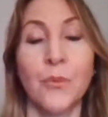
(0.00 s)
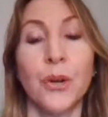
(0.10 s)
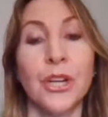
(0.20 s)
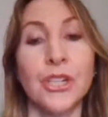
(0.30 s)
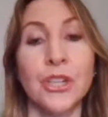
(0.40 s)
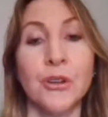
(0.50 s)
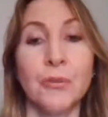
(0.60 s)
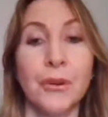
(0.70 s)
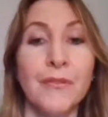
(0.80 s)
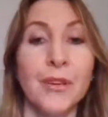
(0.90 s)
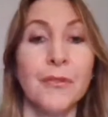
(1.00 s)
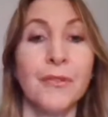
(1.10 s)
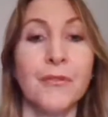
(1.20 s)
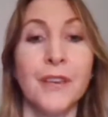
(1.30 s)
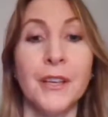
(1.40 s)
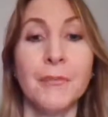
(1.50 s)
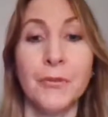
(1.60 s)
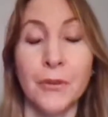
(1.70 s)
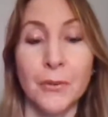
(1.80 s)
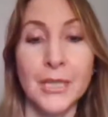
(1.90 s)
We're going to show a preview of the film
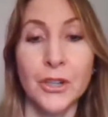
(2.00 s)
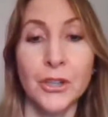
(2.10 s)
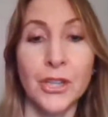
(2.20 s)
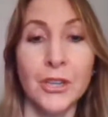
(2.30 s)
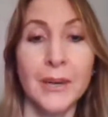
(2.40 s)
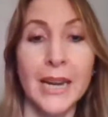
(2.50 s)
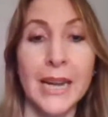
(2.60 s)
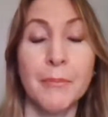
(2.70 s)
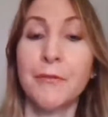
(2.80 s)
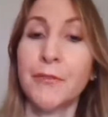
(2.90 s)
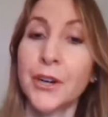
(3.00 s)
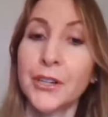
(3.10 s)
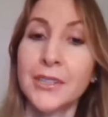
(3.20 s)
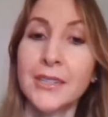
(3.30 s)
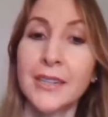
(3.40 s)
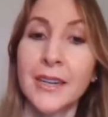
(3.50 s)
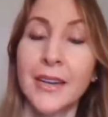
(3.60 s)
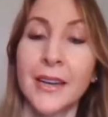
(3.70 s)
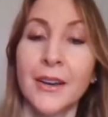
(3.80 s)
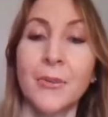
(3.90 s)
before we start the Q&A, but first,
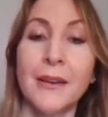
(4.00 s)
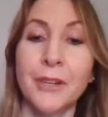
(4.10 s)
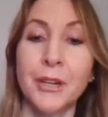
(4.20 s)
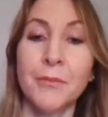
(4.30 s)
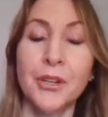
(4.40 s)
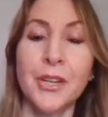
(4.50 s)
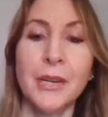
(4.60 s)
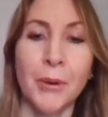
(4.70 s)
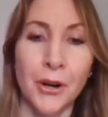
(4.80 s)
we have a community